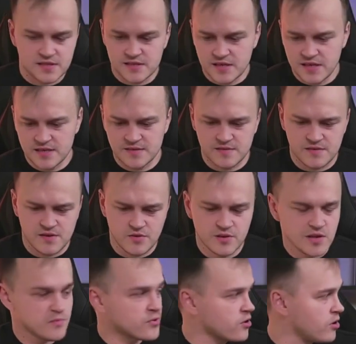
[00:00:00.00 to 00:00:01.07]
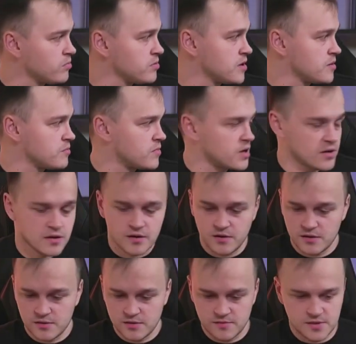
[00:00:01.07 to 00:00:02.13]
yes, the only problem
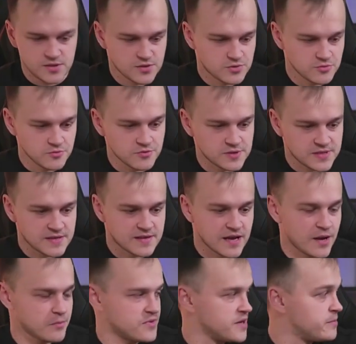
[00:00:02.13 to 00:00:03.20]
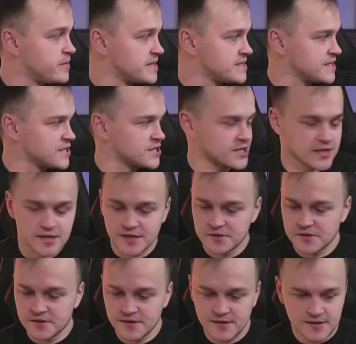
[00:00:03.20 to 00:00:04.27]
is to set up the
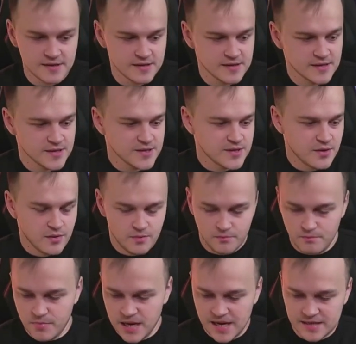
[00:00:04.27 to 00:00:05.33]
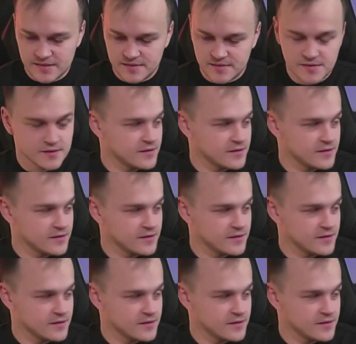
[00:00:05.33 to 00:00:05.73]
position, but